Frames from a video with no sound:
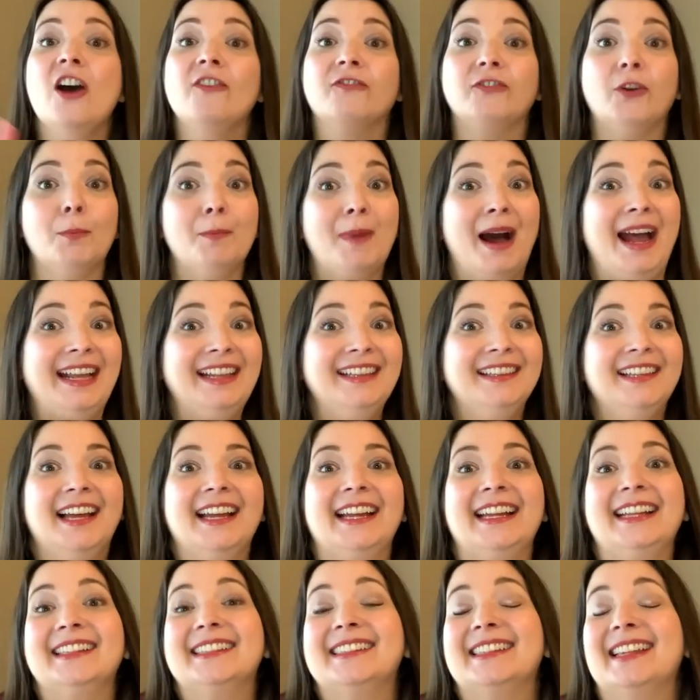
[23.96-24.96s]
For my
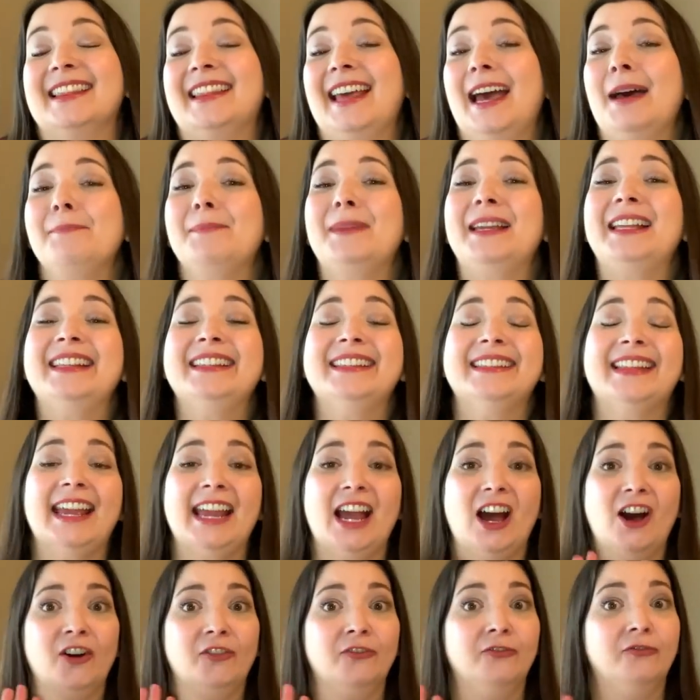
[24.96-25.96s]
clients, that means they
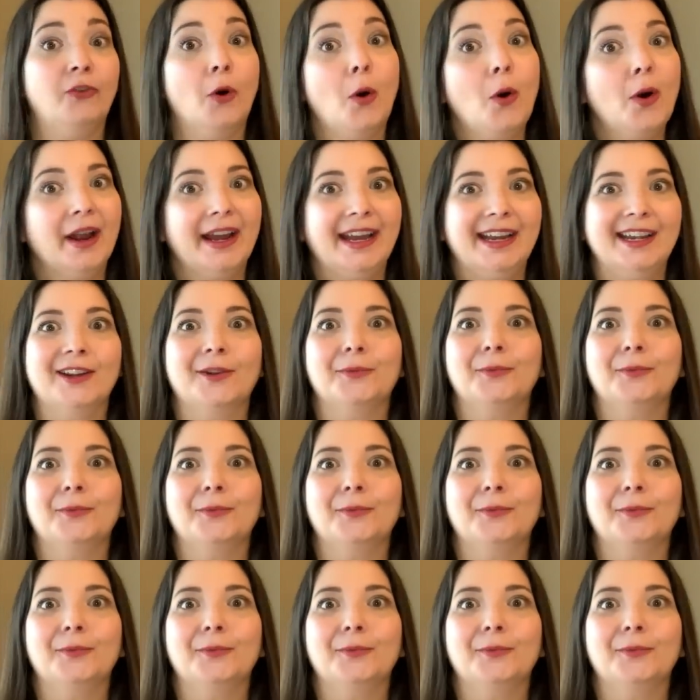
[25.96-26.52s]
avoid